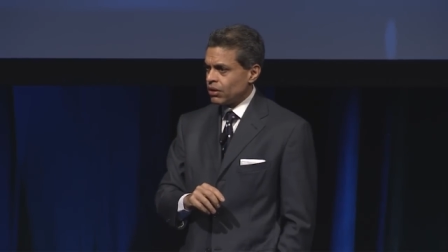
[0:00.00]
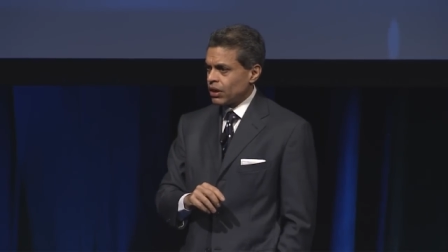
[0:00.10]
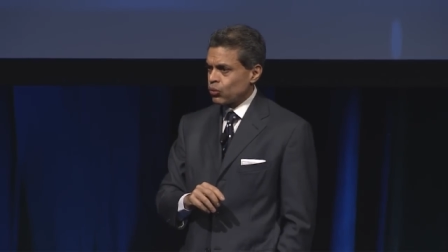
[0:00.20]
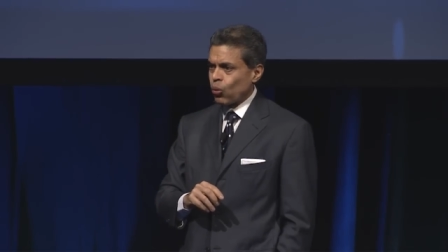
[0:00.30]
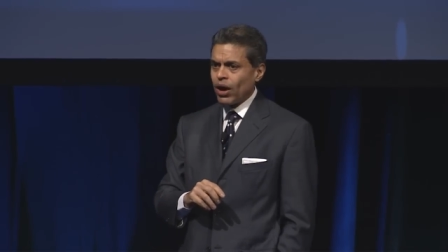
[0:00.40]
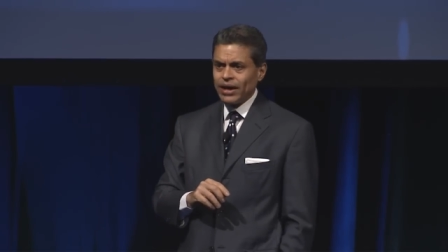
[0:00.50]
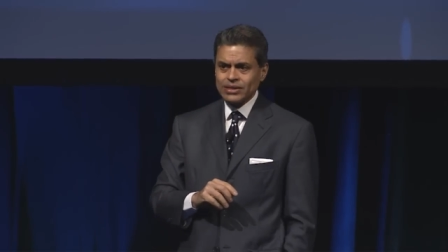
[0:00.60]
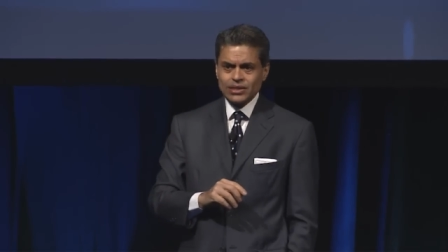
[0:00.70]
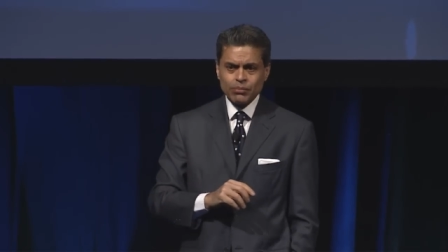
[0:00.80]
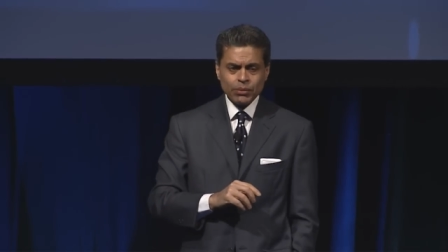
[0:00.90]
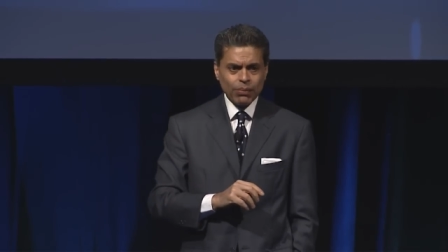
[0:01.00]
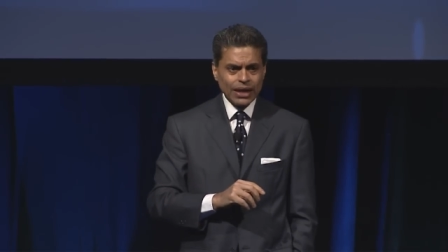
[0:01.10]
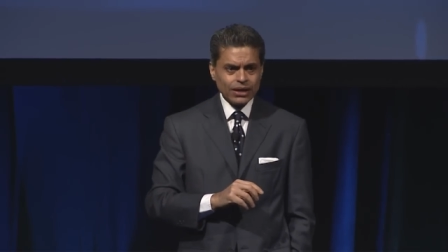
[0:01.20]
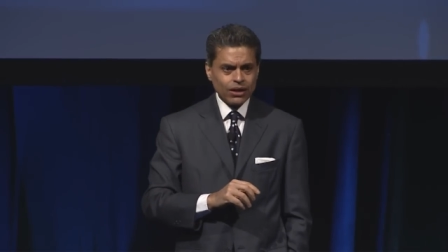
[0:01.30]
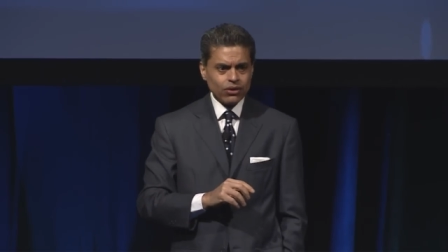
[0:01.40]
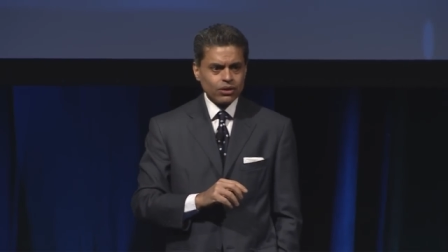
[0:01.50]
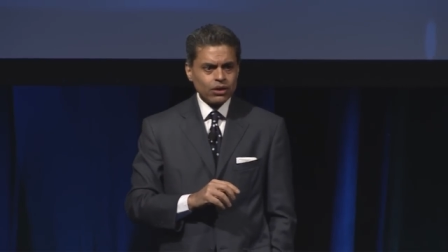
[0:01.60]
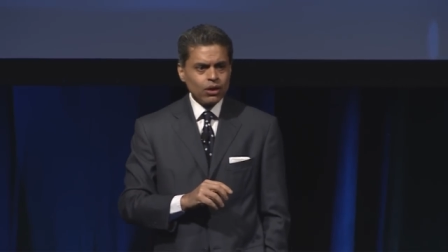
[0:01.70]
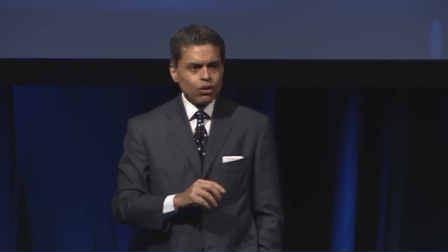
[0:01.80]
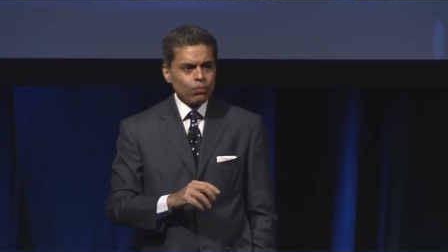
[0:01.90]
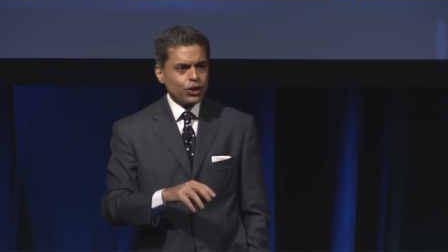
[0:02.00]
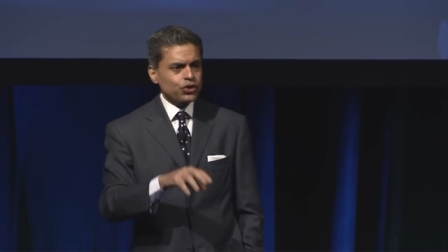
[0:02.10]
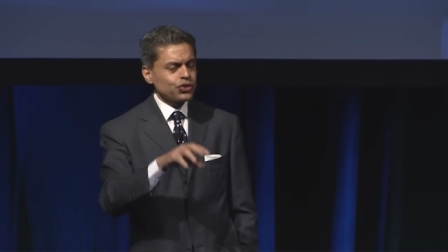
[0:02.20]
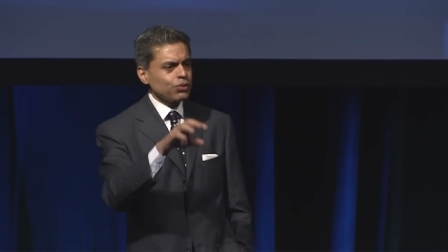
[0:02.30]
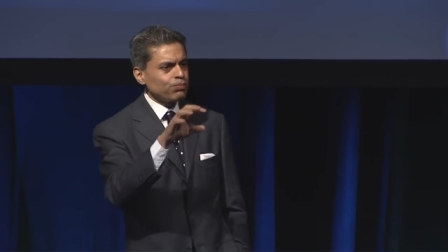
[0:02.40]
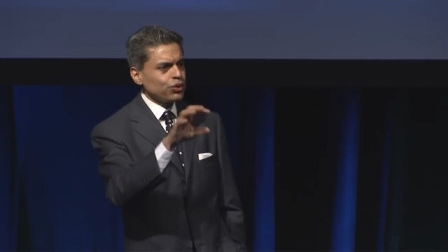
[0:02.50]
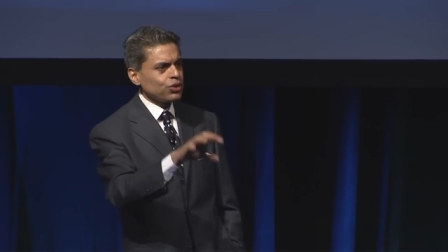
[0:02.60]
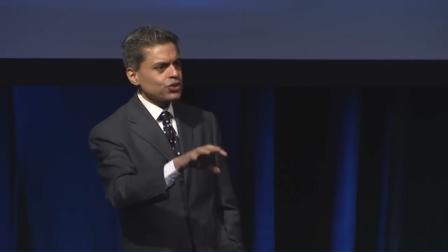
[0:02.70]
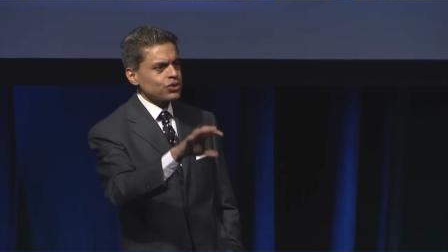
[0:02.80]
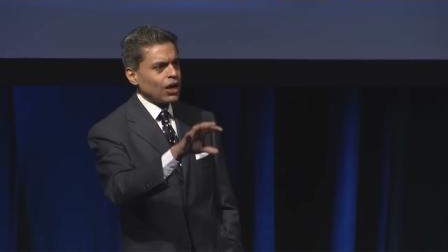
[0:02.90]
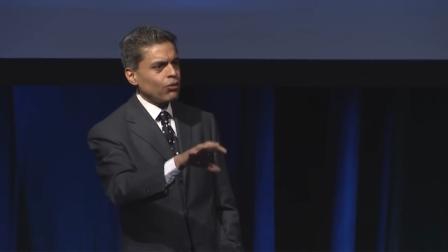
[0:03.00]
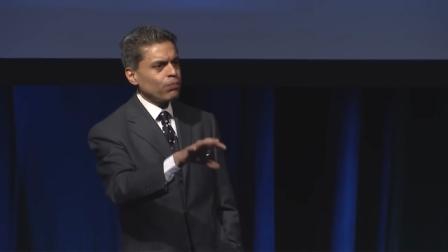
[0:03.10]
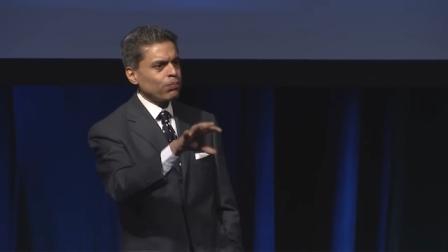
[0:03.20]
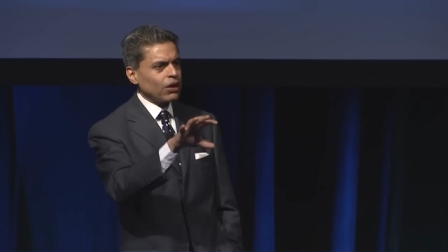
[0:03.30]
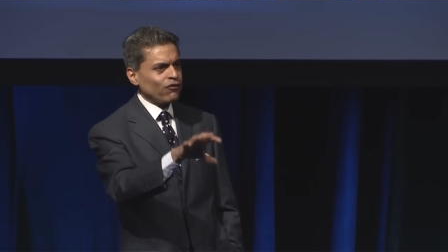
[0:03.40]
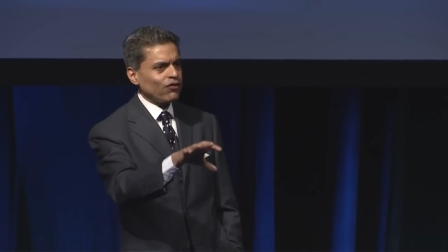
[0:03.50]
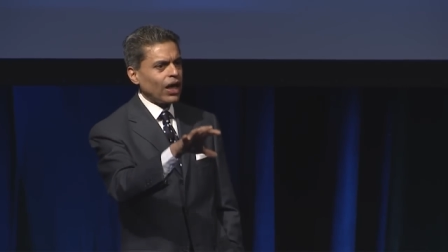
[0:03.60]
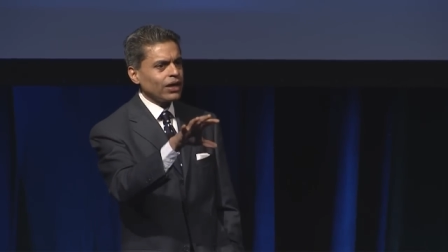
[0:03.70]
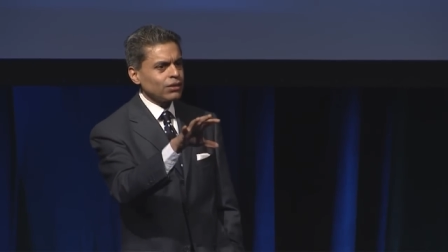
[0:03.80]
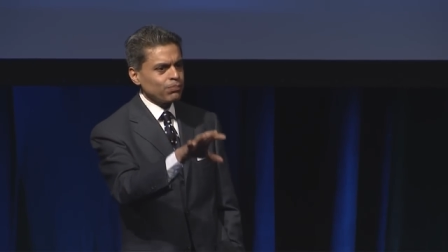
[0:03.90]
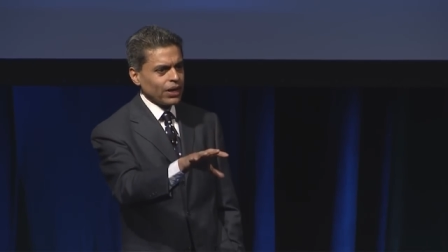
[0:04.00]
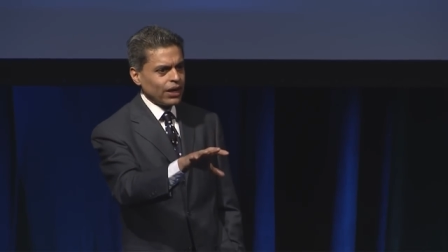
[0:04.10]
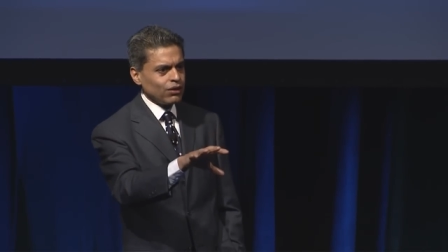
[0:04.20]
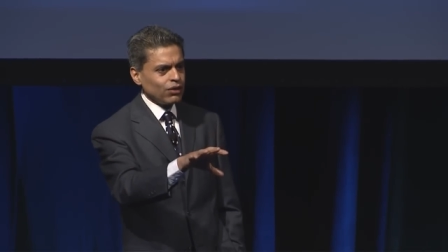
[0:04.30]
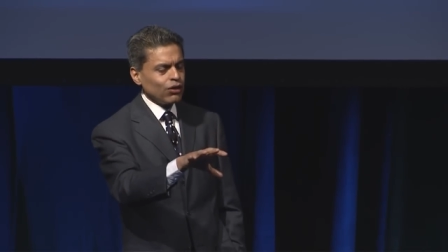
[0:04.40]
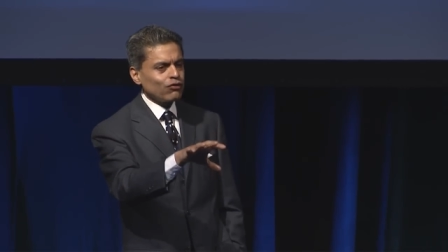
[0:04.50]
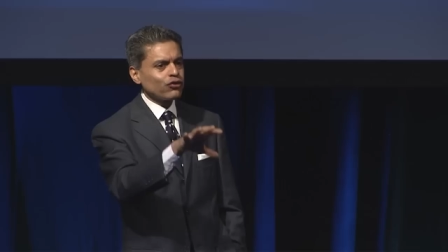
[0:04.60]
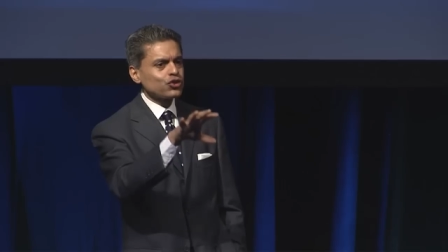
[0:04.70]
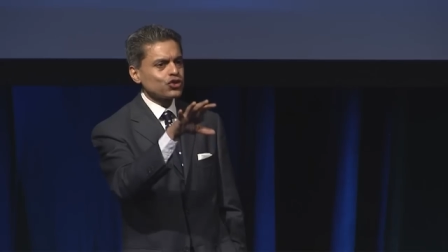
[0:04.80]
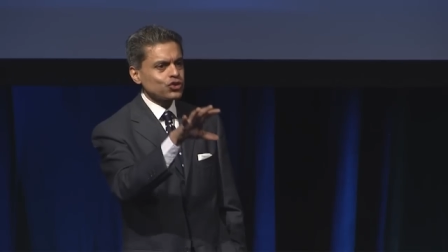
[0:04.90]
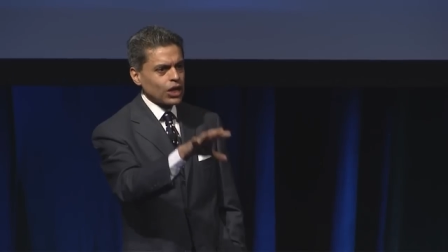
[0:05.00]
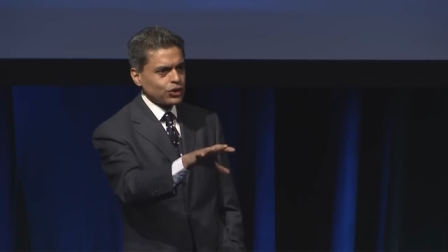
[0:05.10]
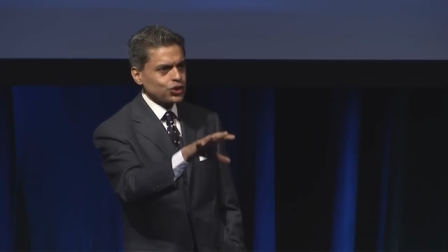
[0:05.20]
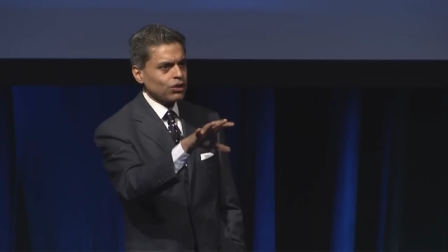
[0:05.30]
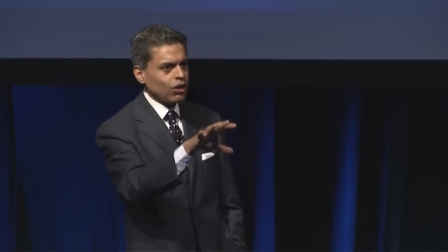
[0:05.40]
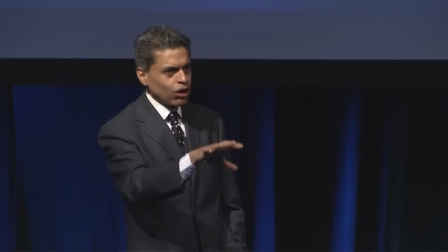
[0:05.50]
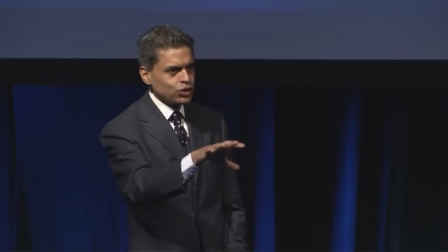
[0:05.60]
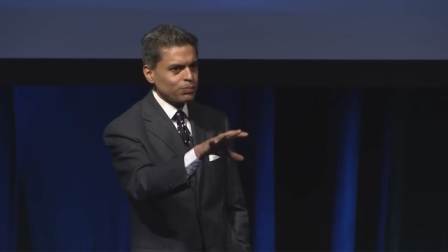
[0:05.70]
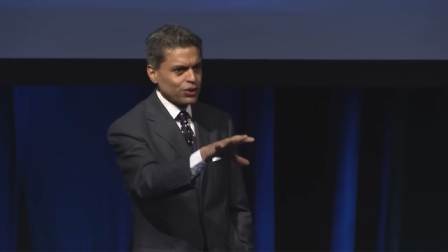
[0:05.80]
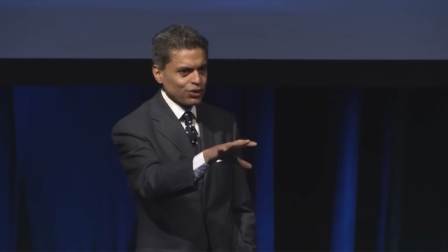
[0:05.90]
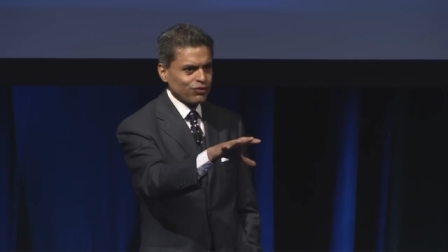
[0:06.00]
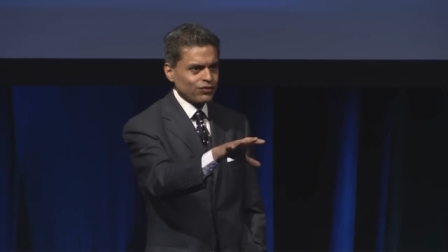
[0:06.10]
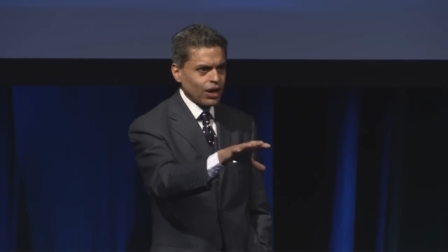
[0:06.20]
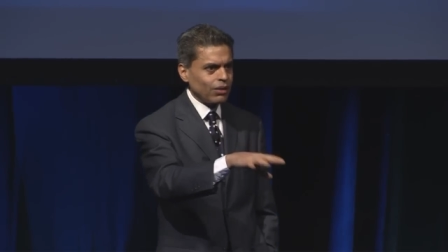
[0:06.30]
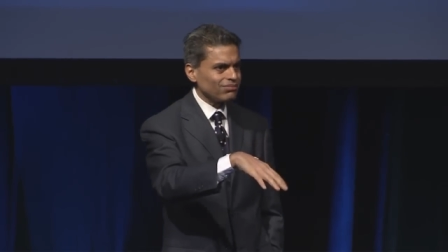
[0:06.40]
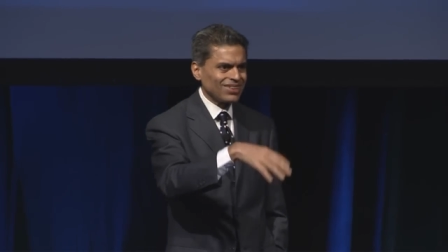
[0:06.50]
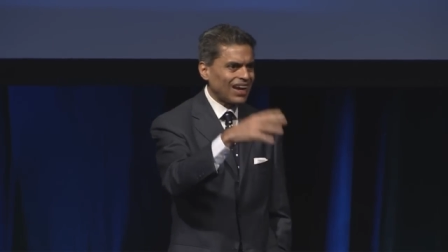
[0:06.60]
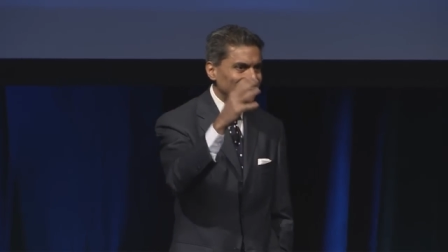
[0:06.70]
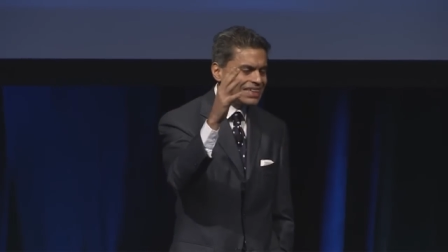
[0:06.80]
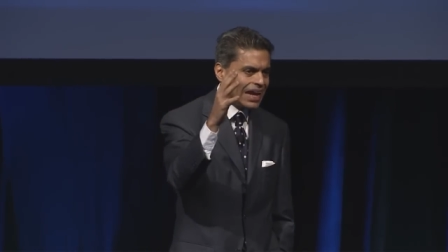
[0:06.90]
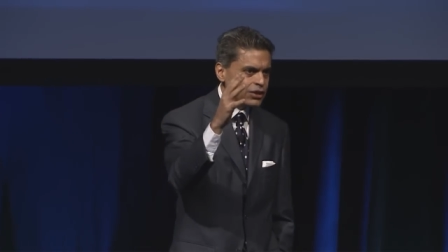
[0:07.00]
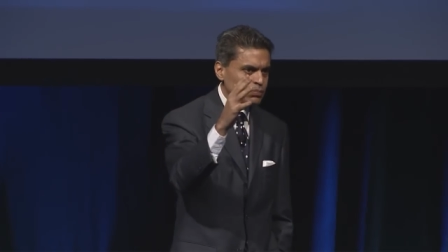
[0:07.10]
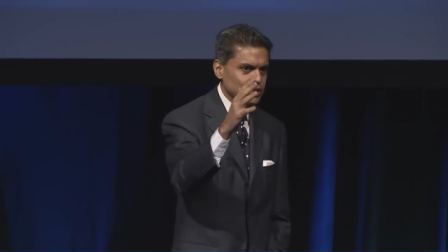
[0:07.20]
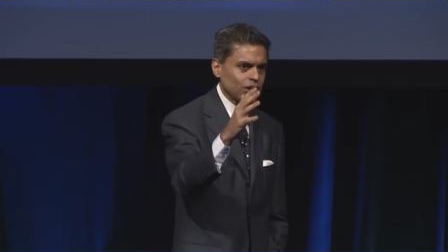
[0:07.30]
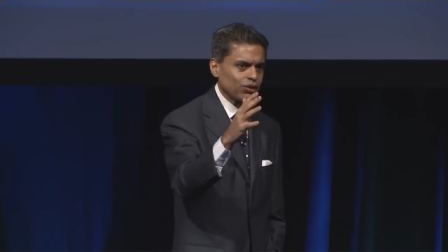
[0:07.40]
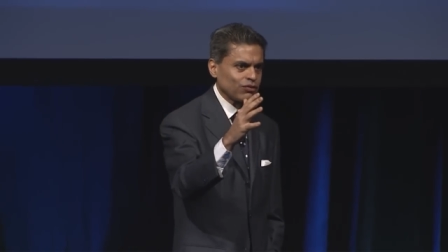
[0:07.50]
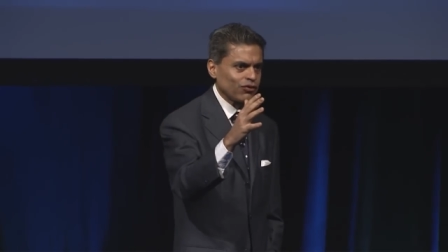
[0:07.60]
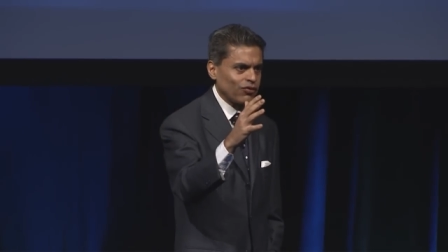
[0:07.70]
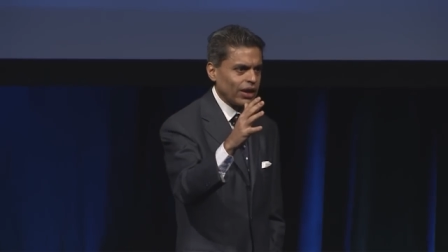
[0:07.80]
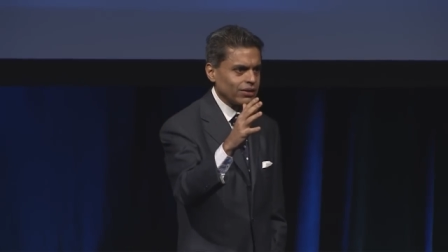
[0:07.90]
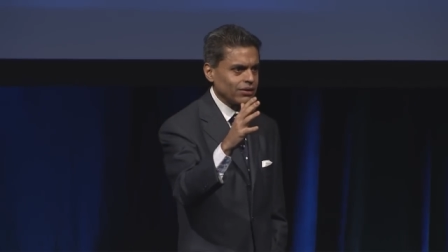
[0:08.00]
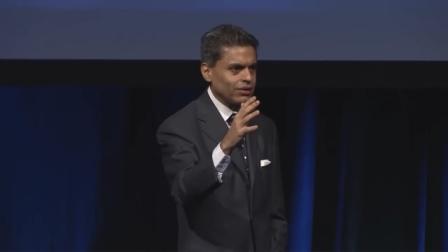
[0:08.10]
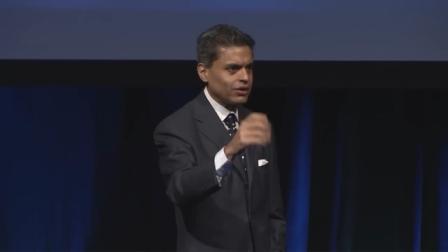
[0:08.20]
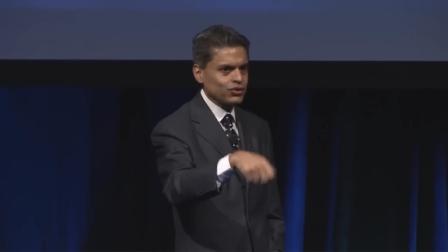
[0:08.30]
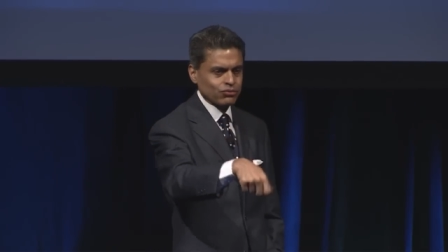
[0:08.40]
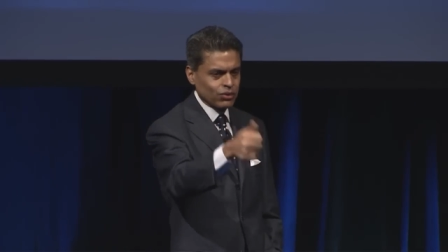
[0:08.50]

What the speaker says: And why has there been pilot error? Because computers now fly the plane for such a large period of time, 98% of the flight is